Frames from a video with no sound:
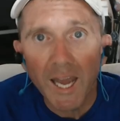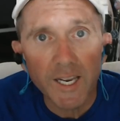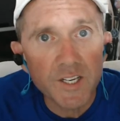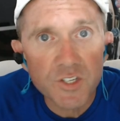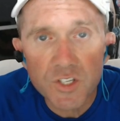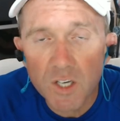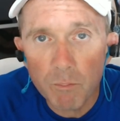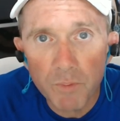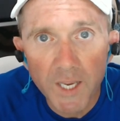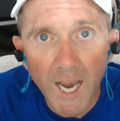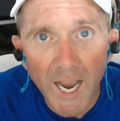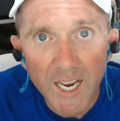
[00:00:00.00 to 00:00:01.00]
is
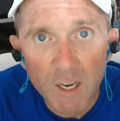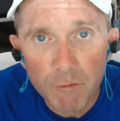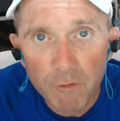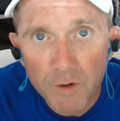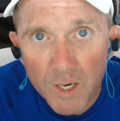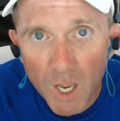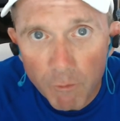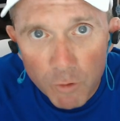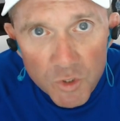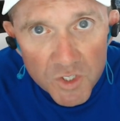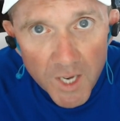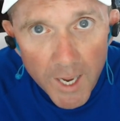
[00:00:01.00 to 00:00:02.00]
something I have never
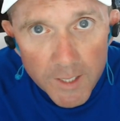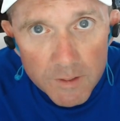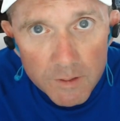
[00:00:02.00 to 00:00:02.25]
said.